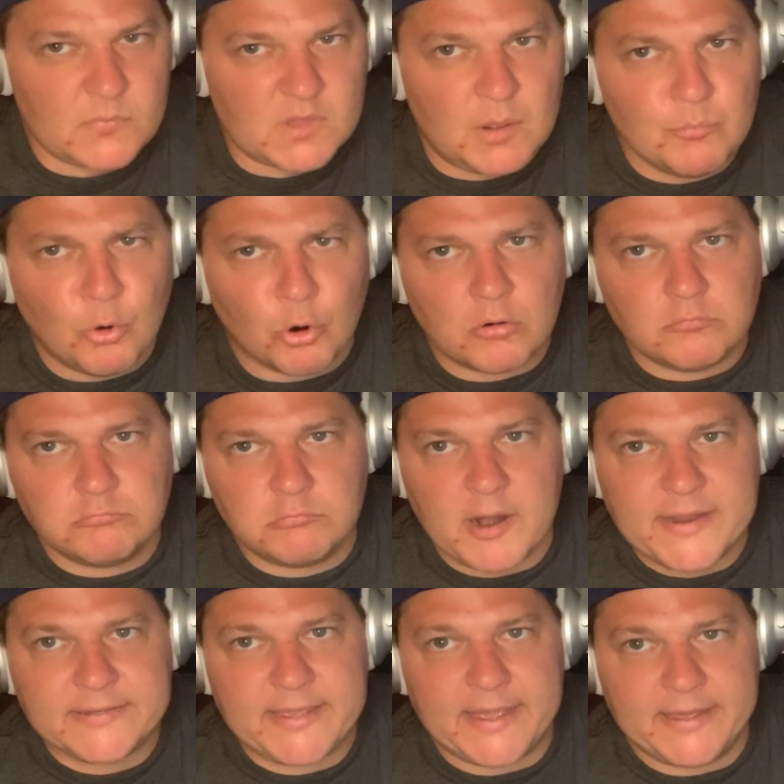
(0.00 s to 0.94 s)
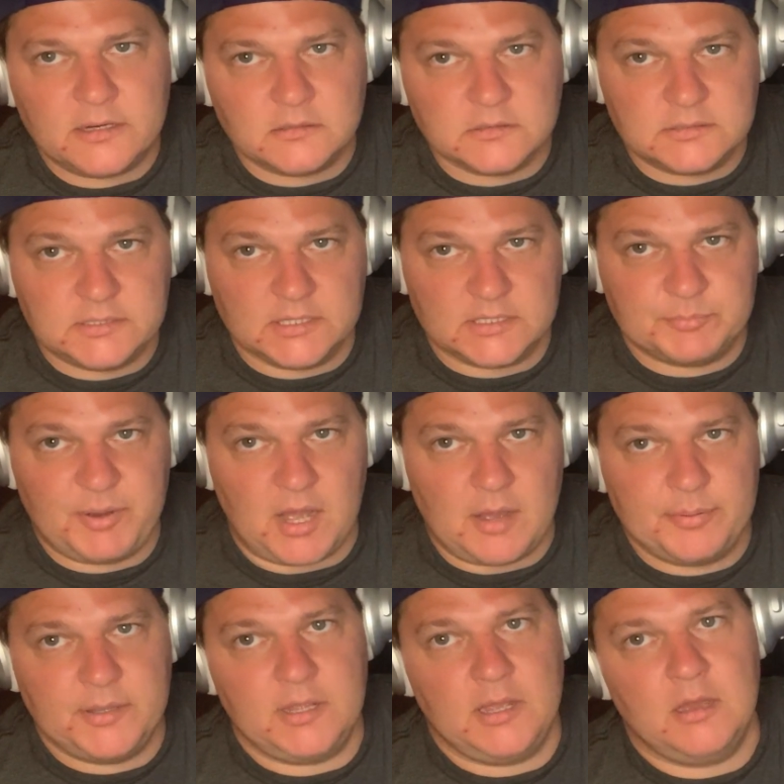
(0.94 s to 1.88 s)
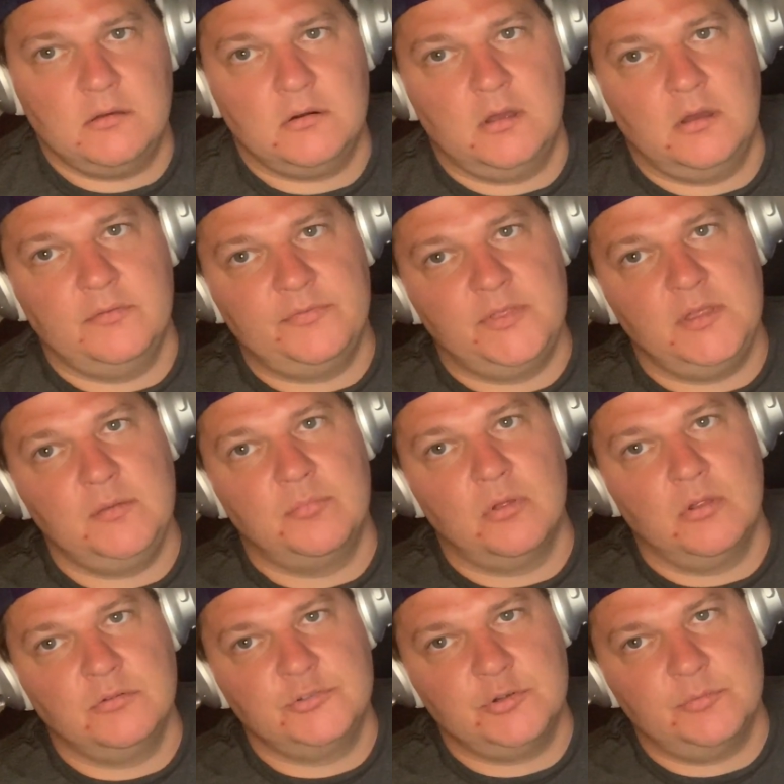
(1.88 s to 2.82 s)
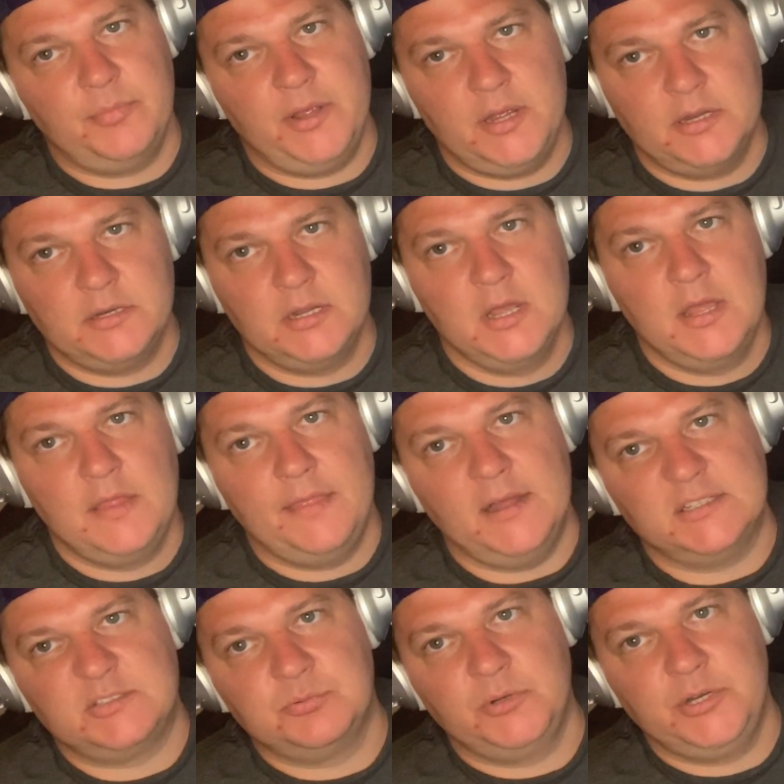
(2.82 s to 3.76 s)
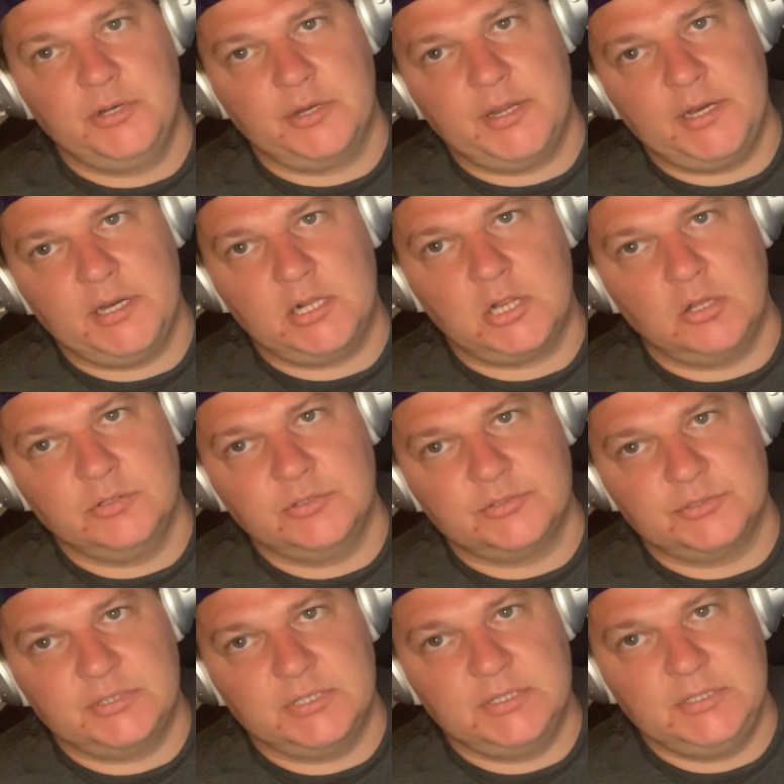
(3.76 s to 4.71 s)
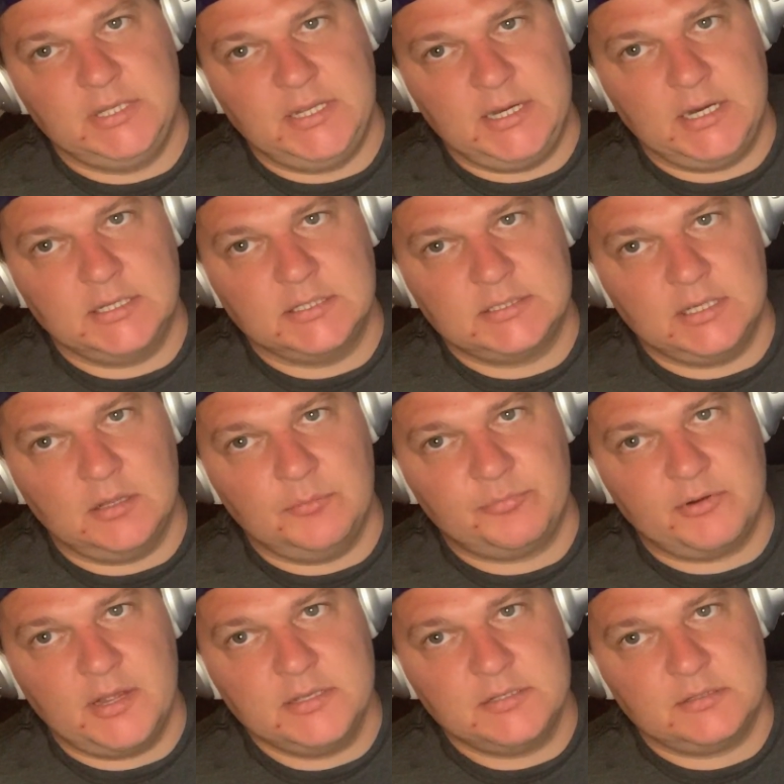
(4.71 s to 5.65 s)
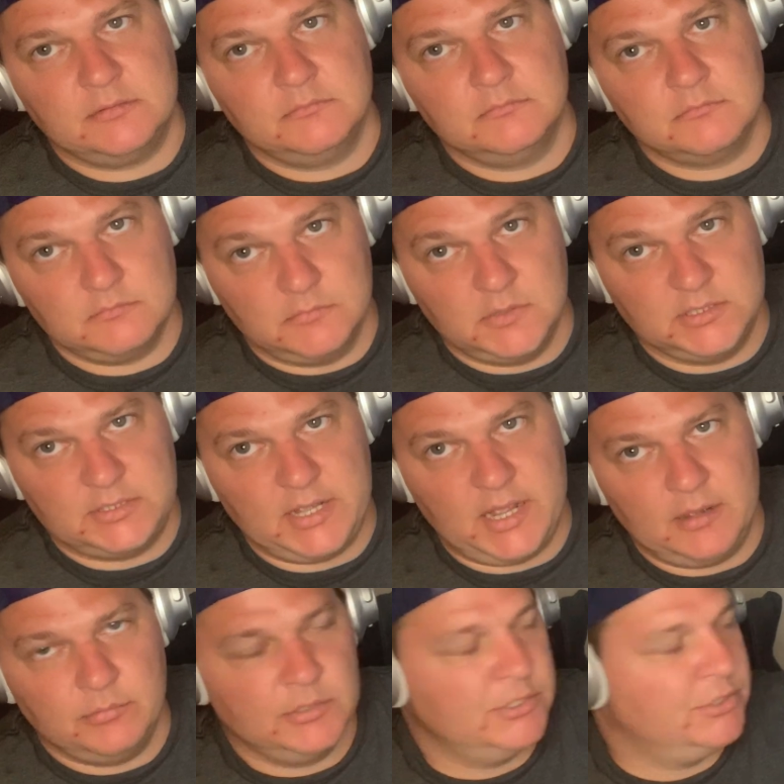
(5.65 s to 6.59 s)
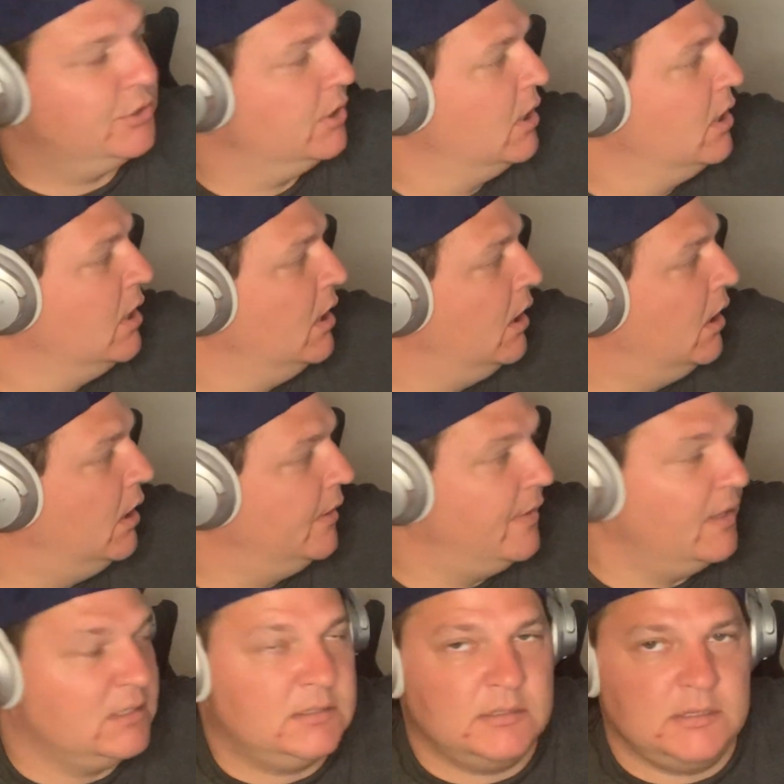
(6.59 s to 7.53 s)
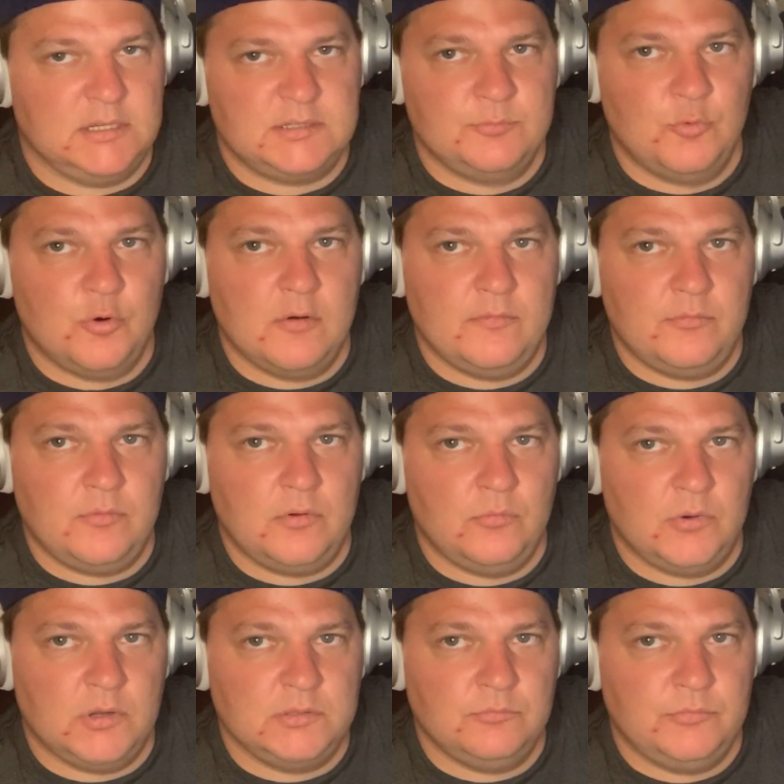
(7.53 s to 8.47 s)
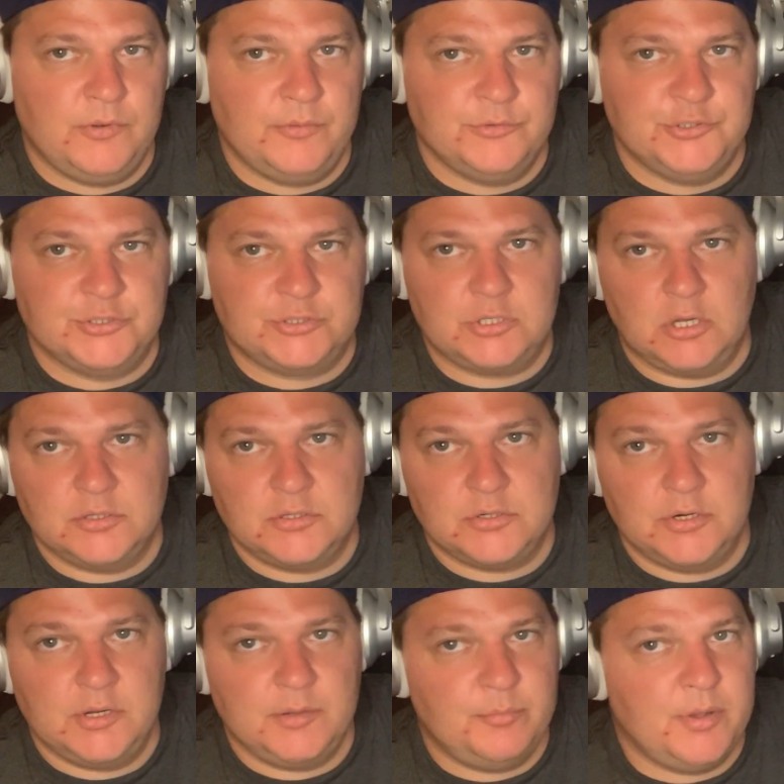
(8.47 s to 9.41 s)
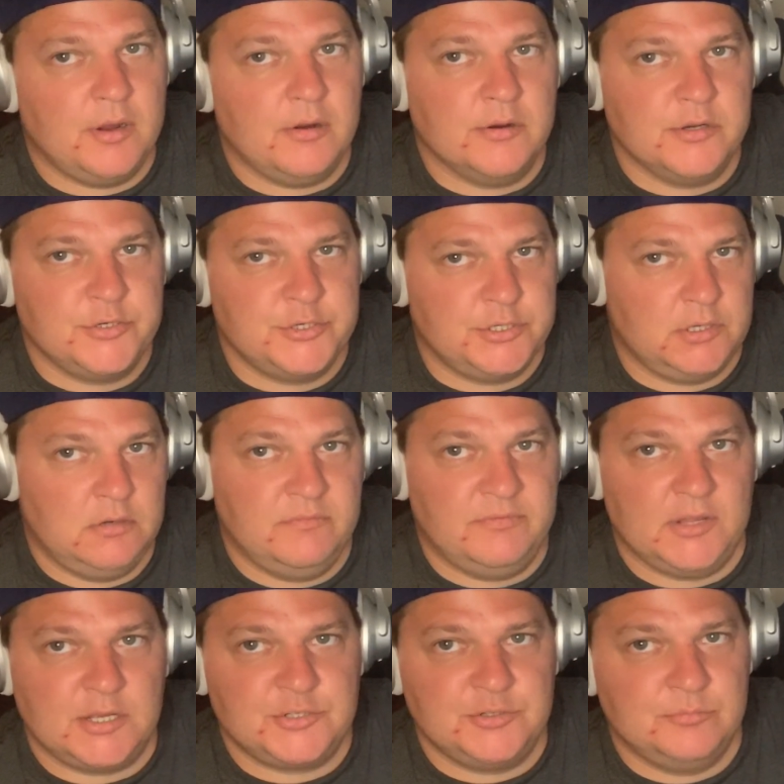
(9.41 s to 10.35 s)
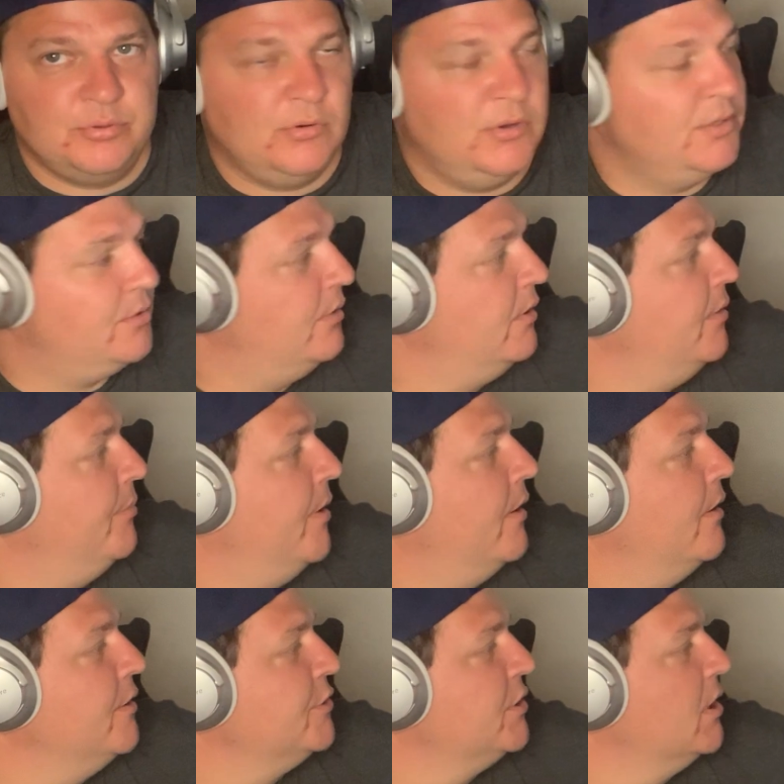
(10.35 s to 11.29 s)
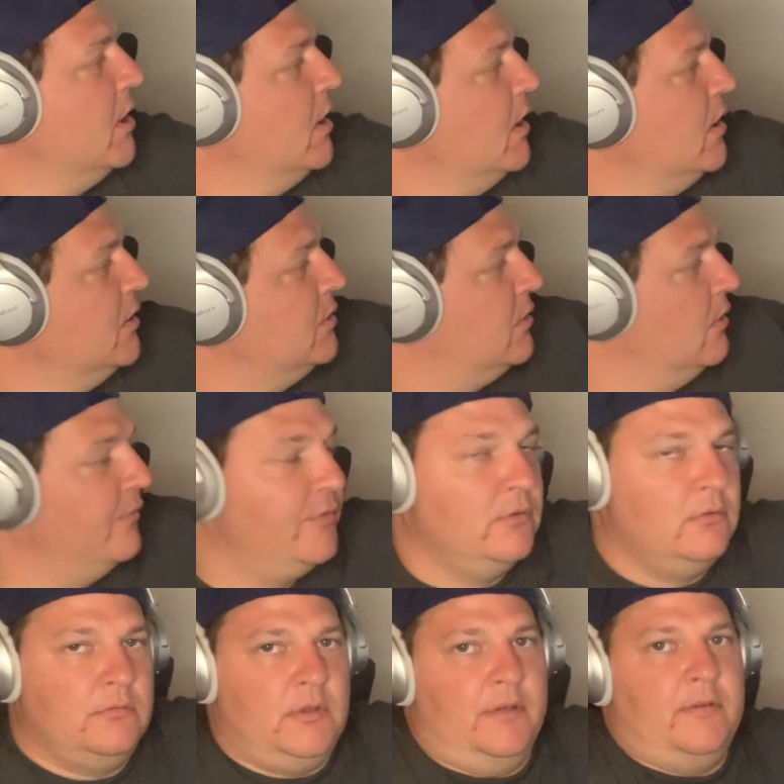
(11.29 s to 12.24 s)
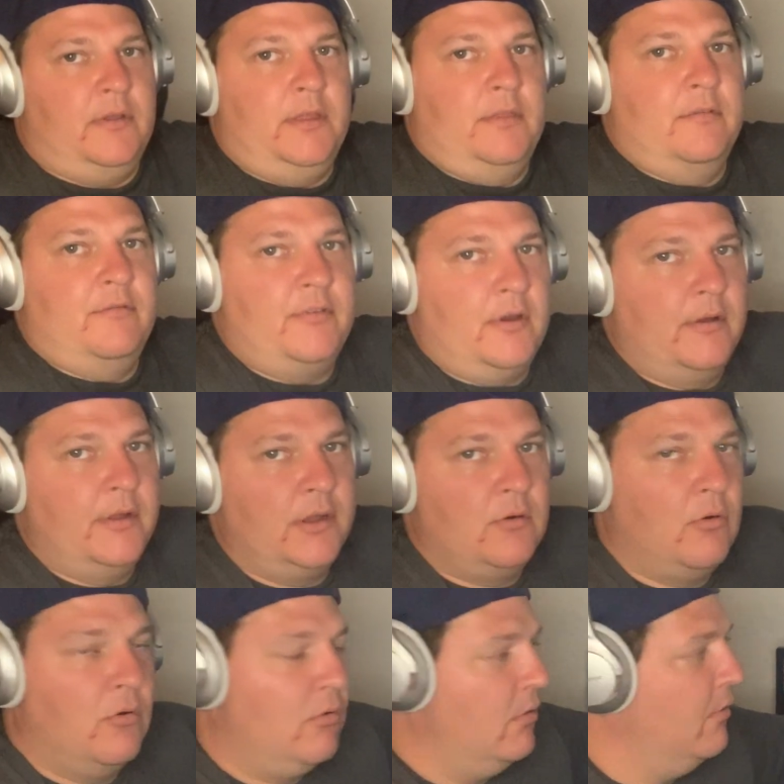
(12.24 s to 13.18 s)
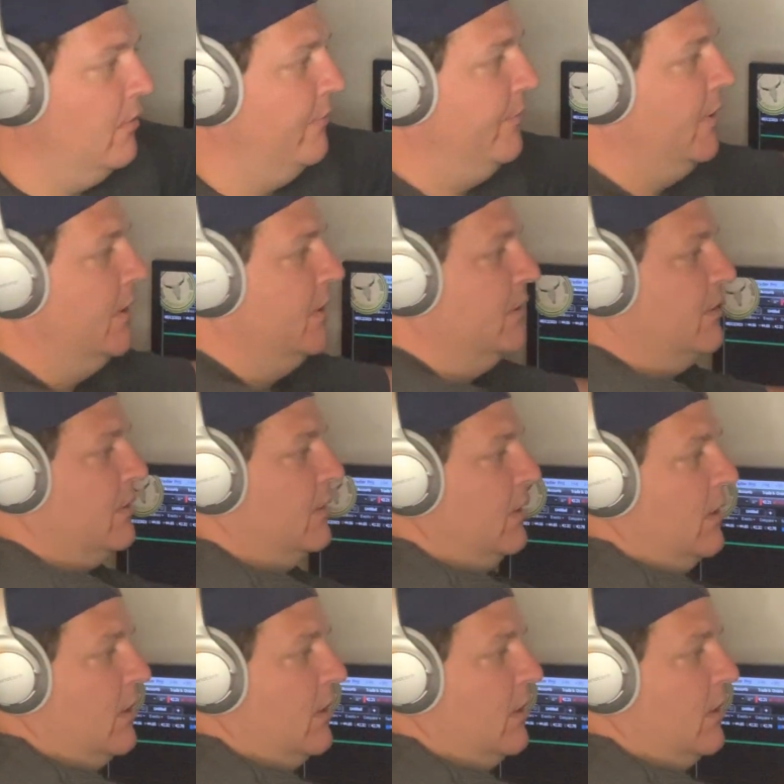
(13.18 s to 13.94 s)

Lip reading: more red candlesticks popping out of the Bollinger Band, that's when you're getting closer to needing a sell price established. That's more of what we would just call turning bearish, inflection point turning bearish. So if in the very corner of this,